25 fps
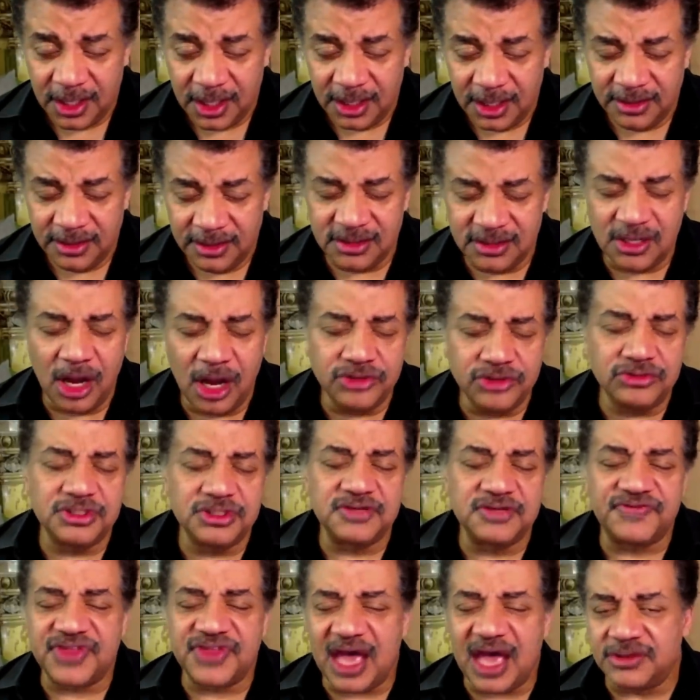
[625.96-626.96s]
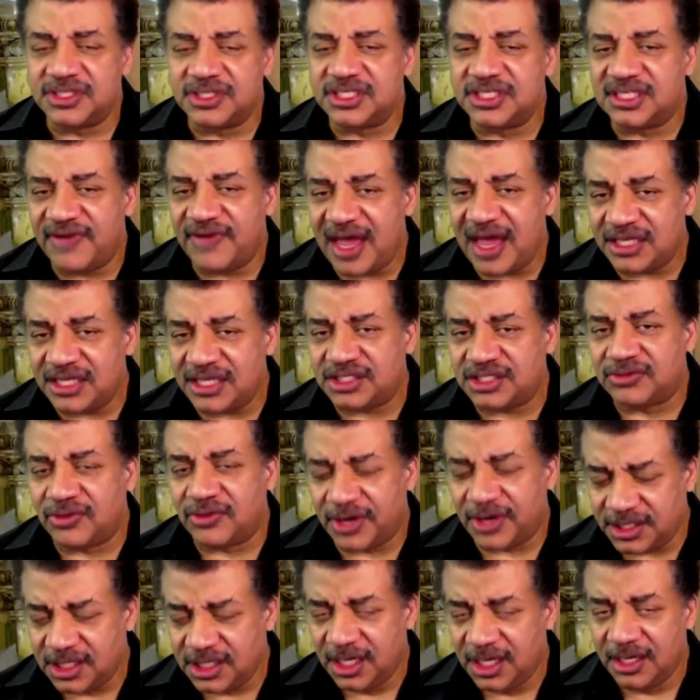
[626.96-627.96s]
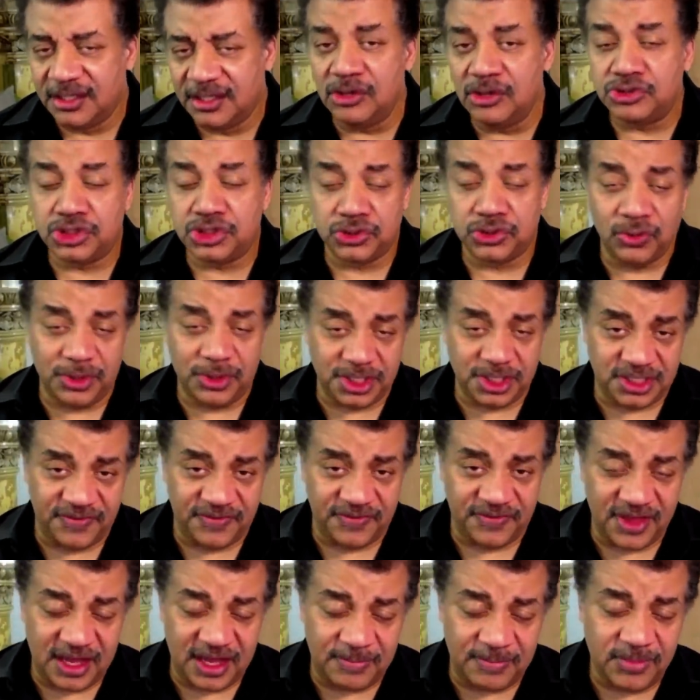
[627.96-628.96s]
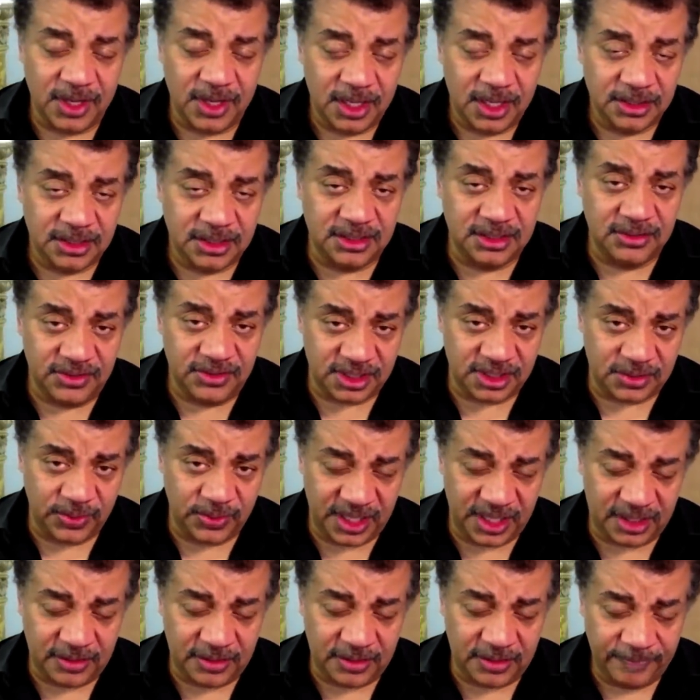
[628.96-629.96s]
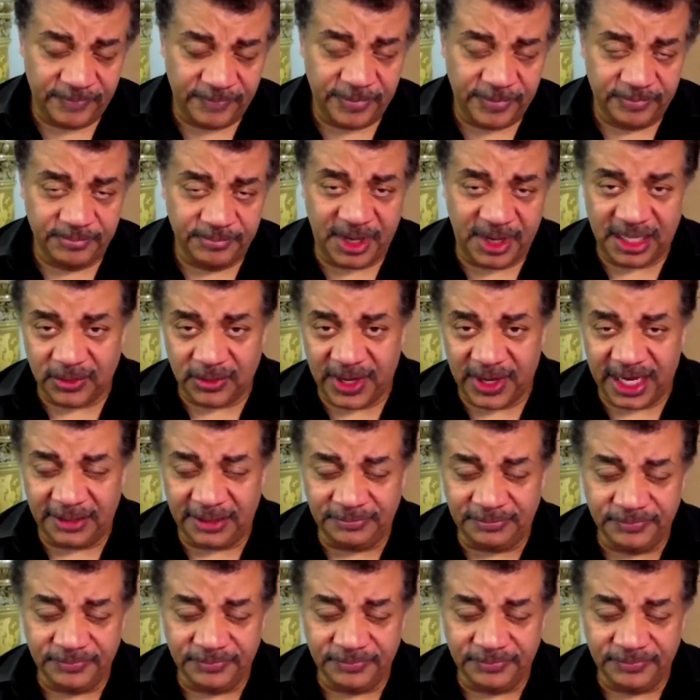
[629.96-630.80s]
There's hundreds of thousands of asteroids, no shortage of them to do this with, by the way.